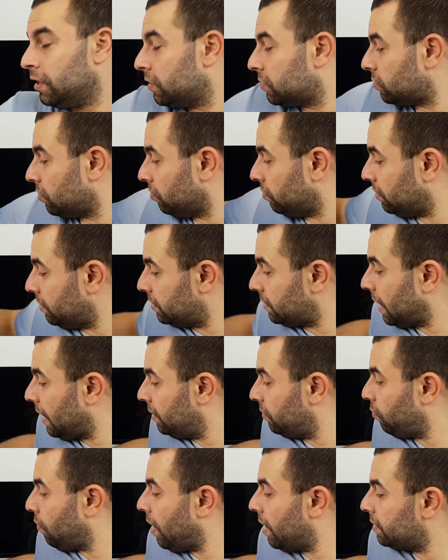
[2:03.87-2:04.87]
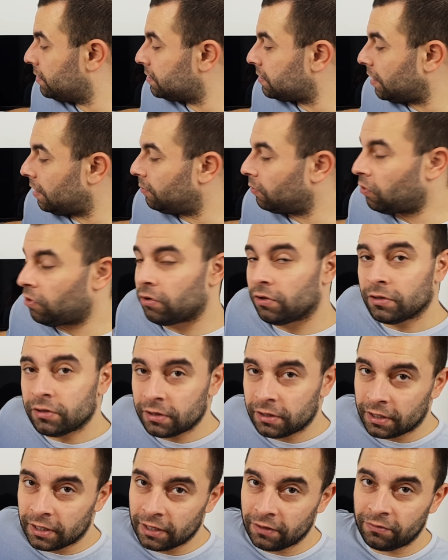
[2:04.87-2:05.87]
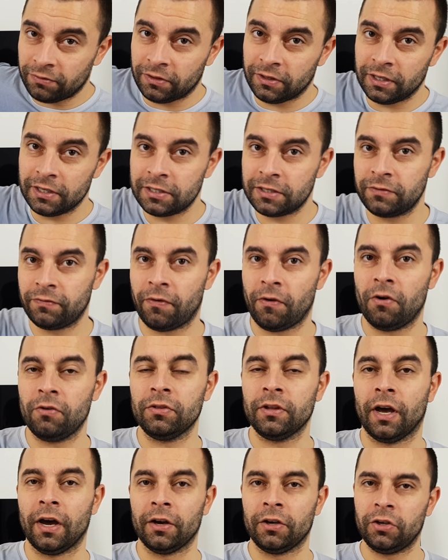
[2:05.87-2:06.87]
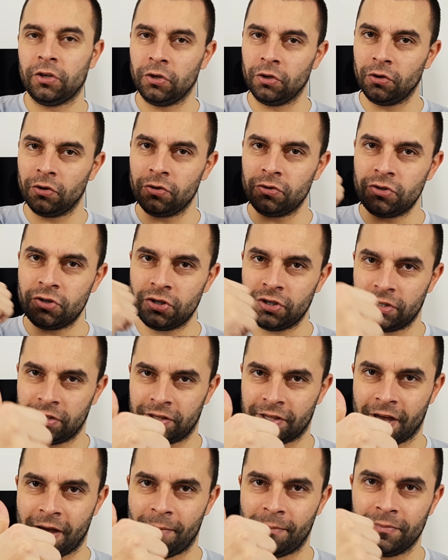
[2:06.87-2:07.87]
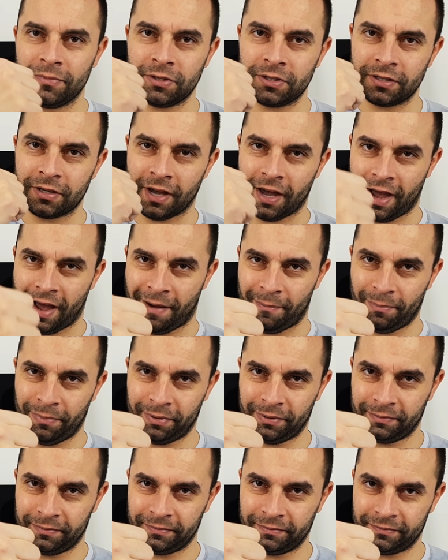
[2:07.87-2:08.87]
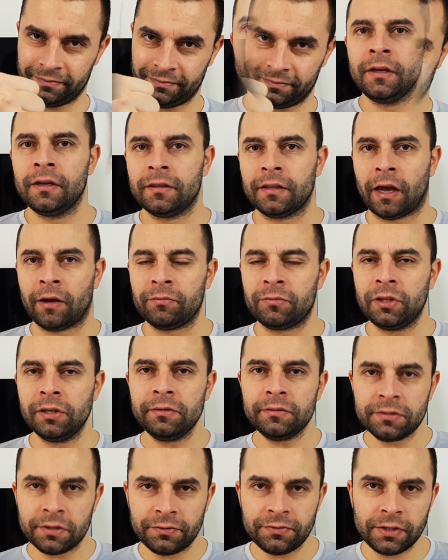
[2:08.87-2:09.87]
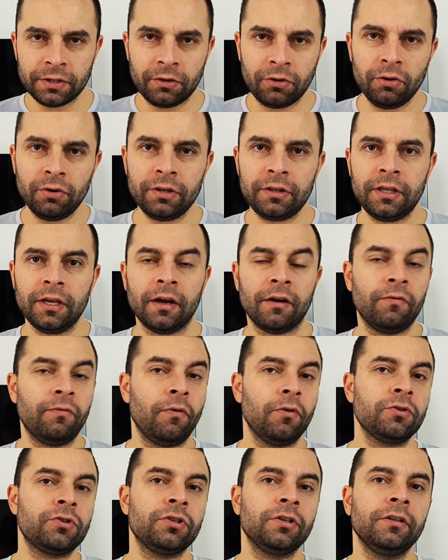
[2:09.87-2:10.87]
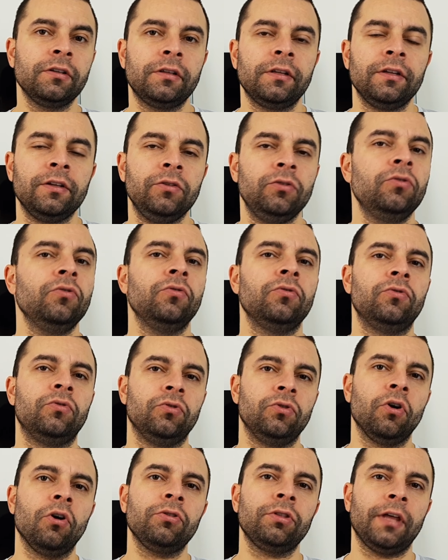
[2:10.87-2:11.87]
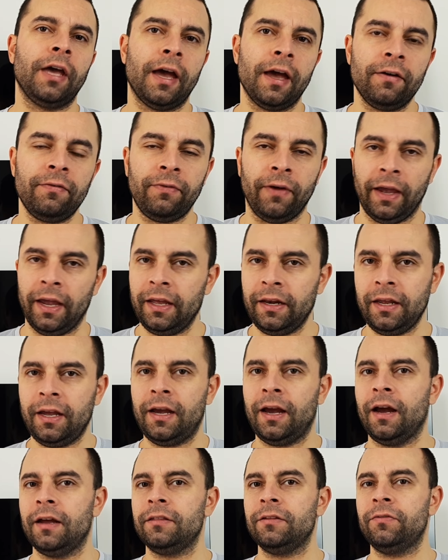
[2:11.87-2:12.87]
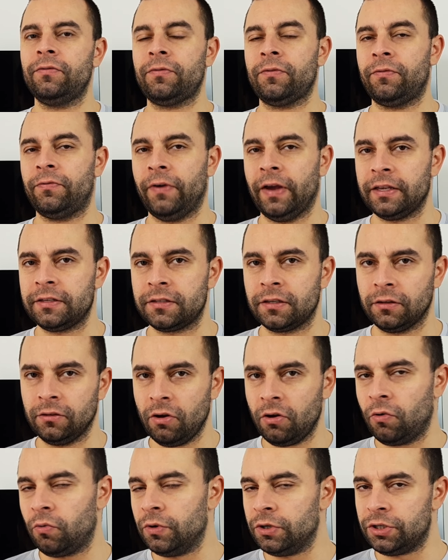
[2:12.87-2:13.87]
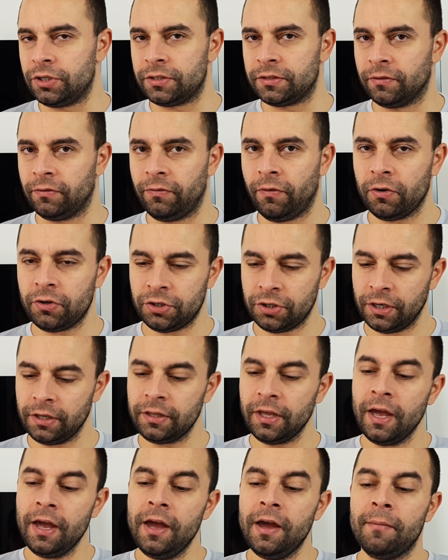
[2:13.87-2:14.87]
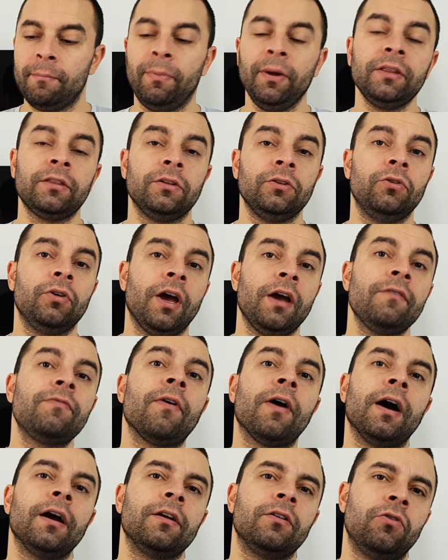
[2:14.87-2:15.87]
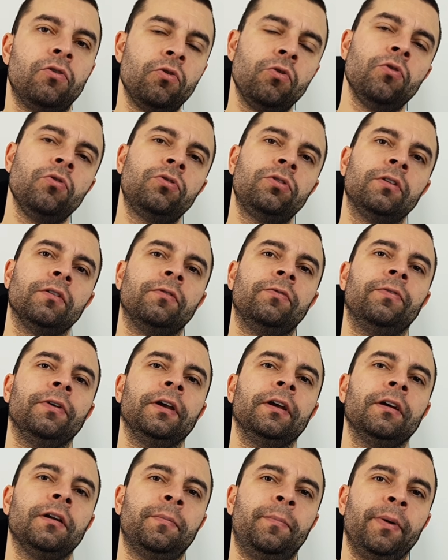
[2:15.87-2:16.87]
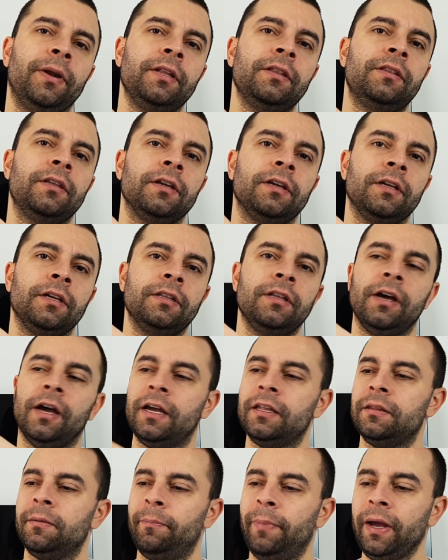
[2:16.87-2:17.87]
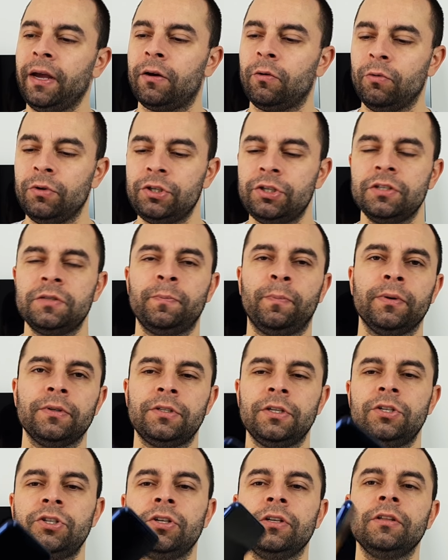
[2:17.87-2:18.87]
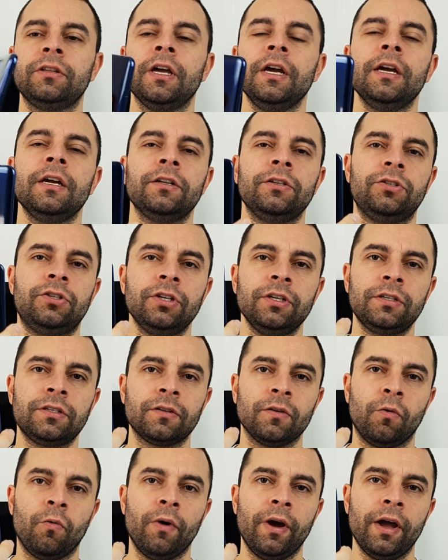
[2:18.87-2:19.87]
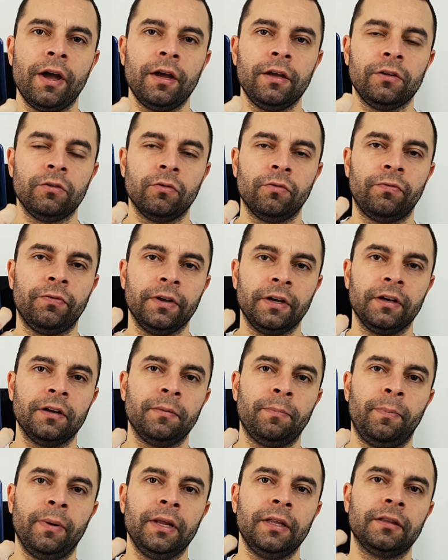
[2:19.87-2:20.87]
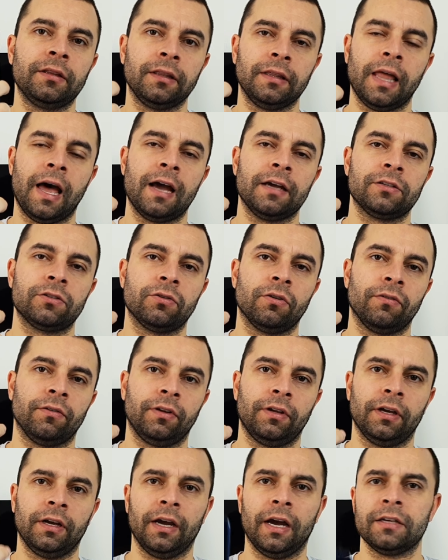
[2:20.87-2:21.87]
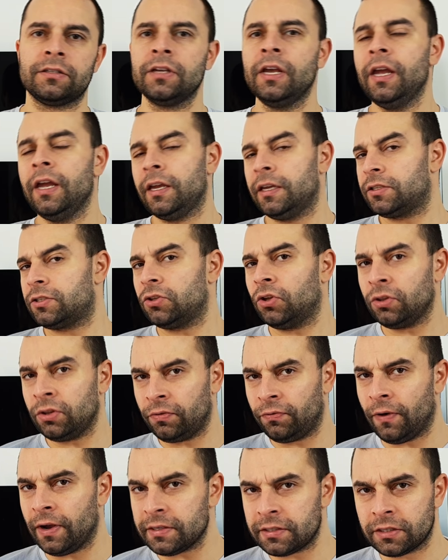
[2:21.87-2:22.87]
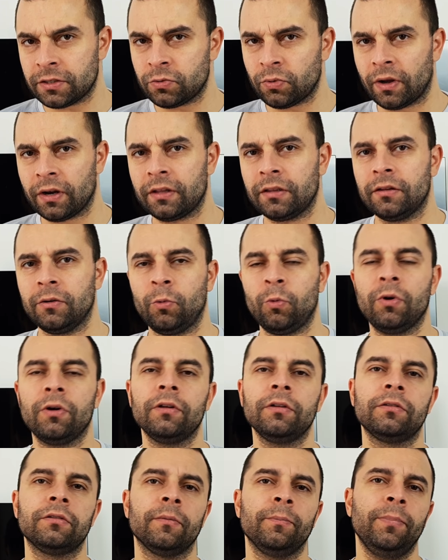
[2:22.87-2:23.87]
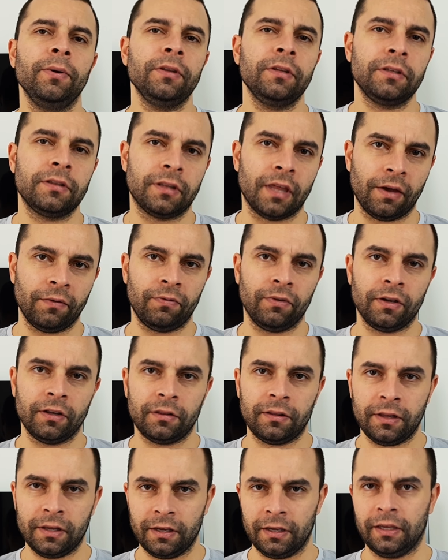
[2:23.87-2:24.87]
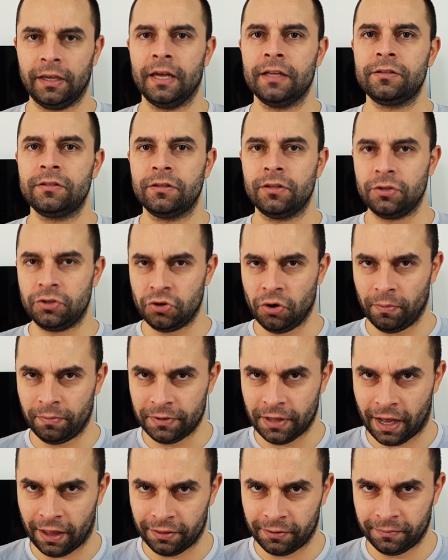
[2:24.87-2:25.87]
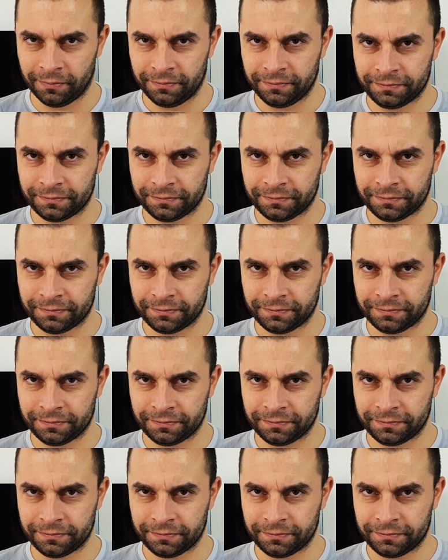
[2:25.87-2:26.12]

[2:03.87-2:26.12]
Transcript: so design wise I'm gonna give this phone a huge thumbs up now in terms of security, unfortunately you do not have any kind of face unlock, which is unfortunate, but you have a good fingerprint reader at the back, which is positioned just where your fingerprint lies over here guys. It's not the fastest one in the world, but it definitely gets the job done.